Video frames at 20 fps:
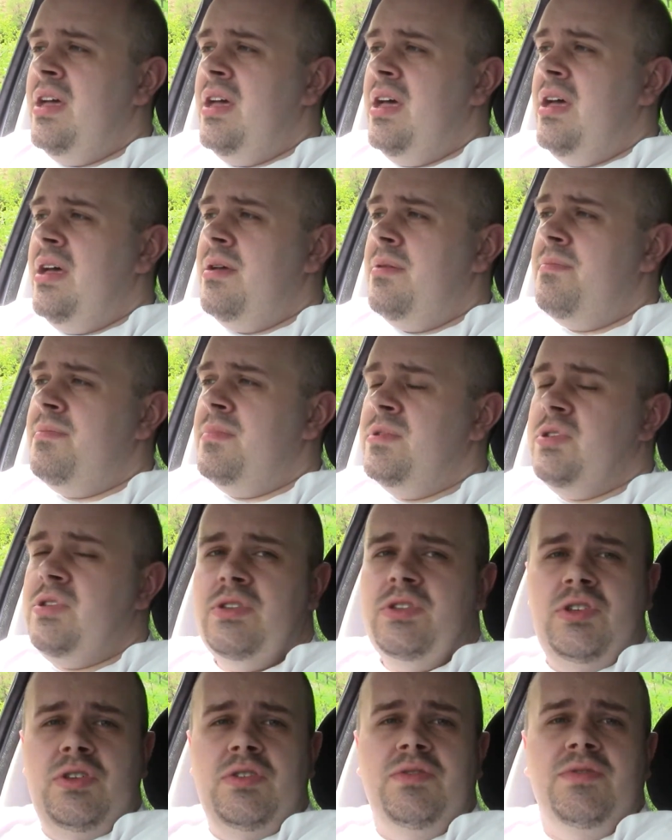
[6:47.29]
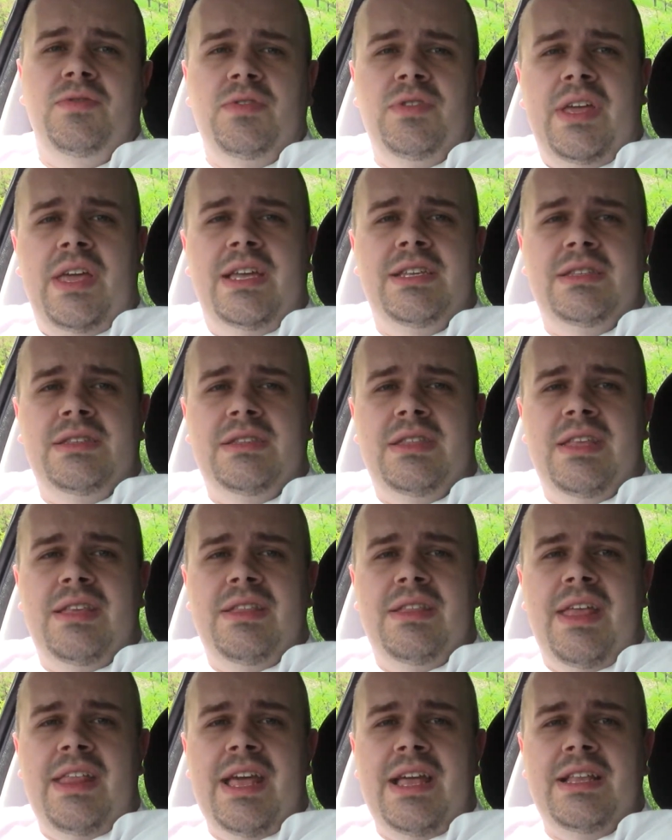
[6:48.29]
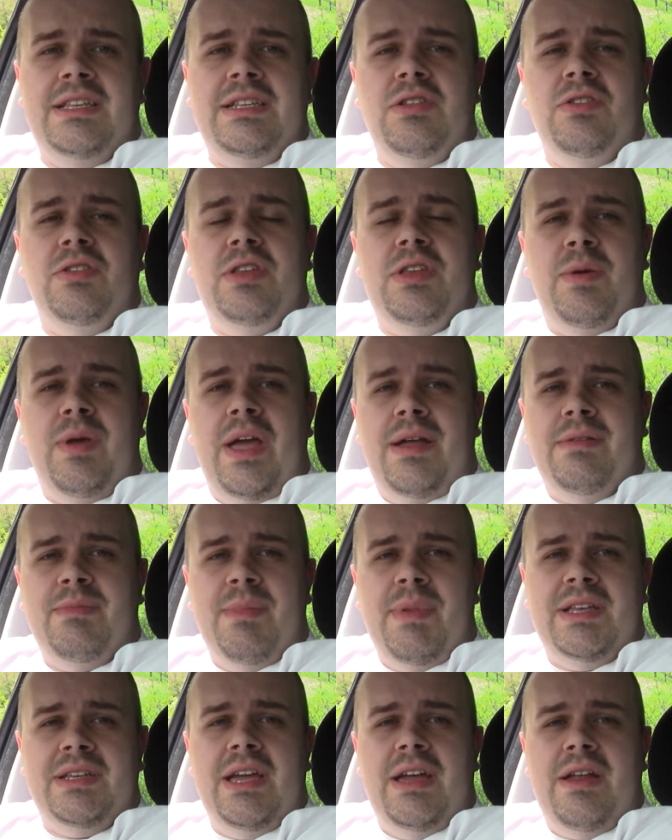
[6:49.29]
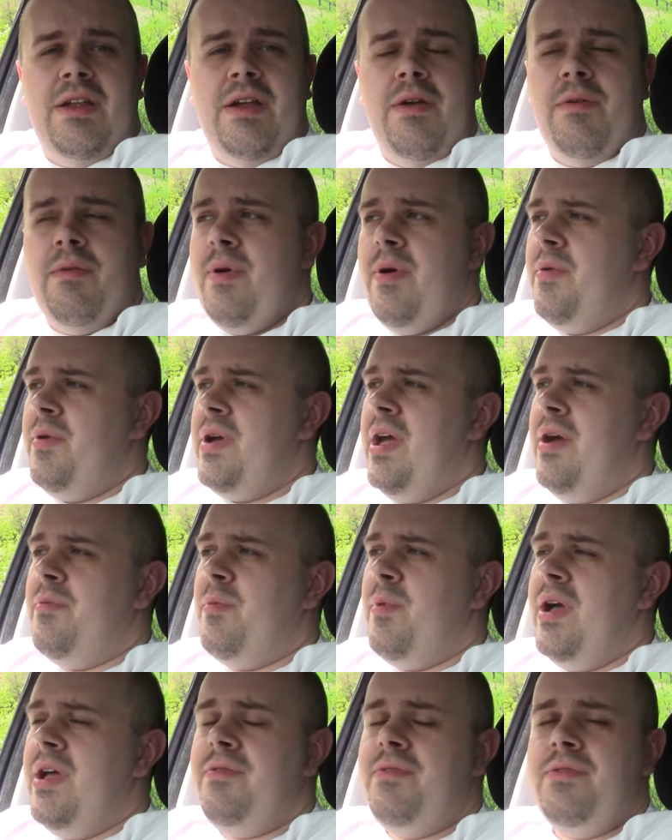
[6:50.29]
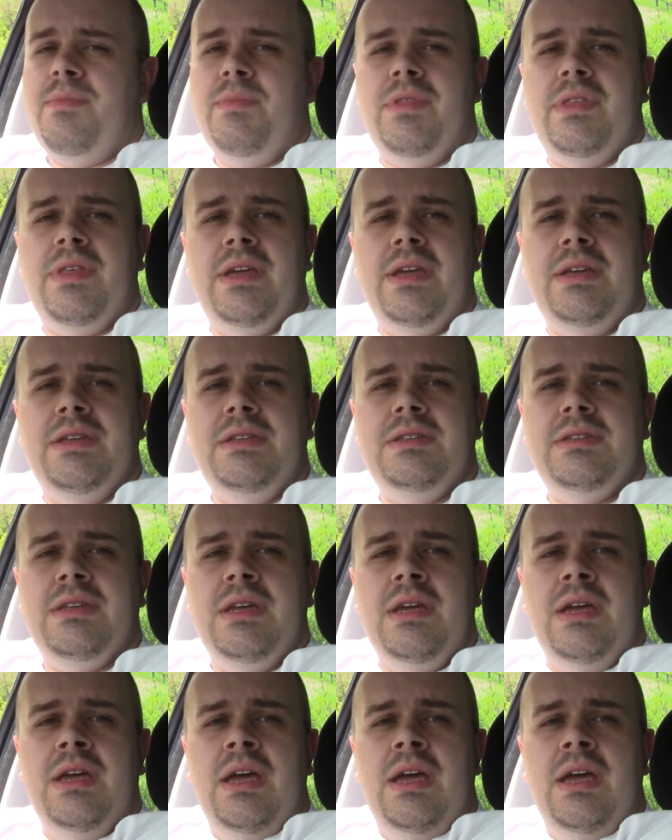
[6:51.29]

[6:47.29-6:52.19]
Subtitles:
So it's useful in the case of the editing that you can get away from things.